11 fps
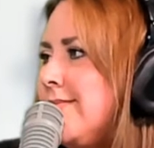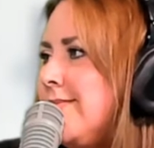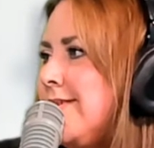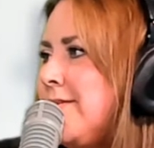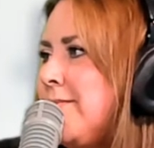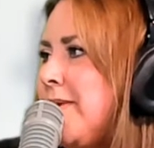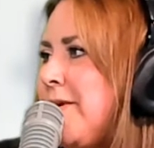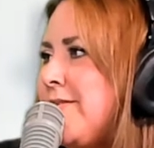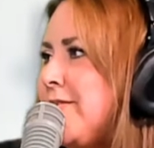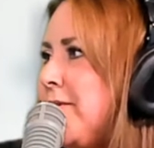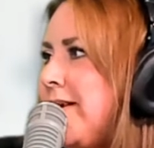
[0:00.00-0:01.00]
you know, my
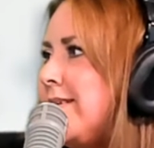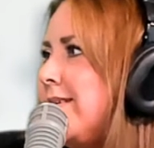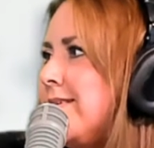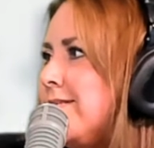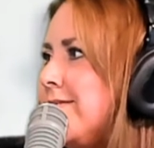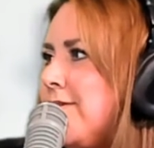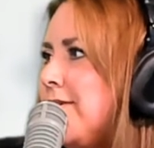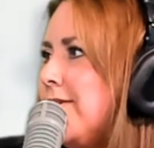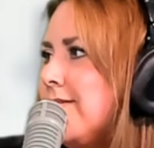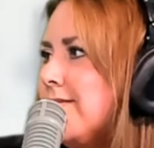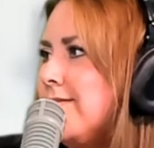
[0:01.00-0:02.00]
parents' grandkids
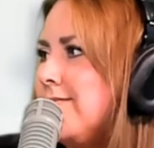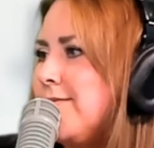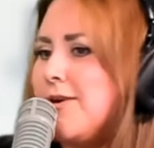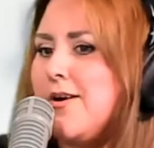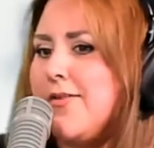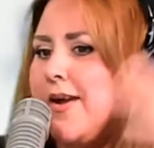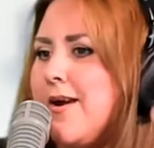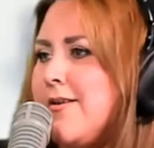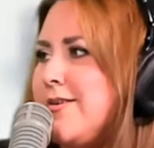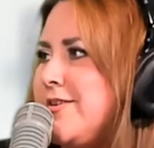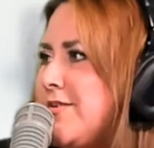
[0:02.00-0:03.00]
we're all there
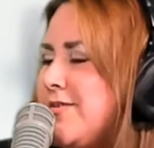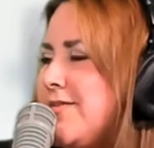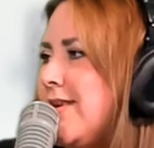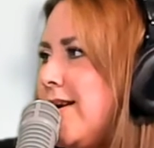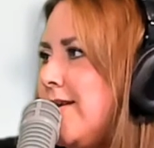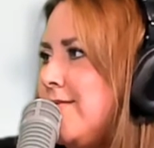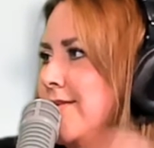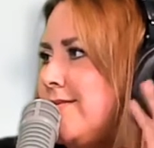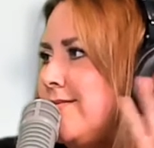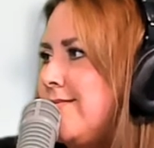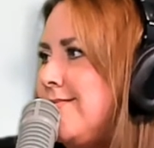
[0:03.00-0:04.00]
in each other's lives
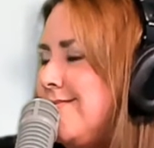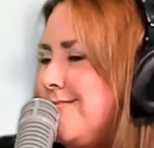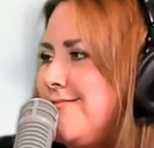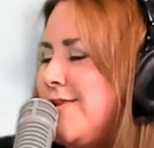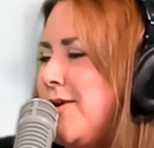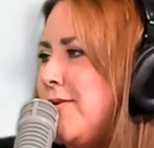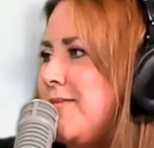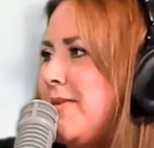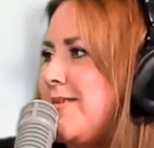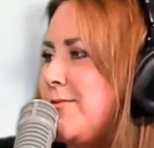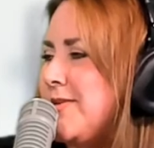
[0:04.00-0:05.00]
and always
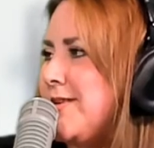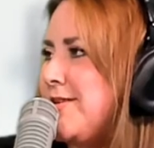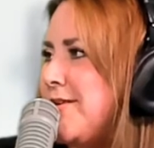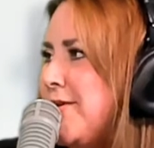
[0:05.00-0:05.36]
messing with each other.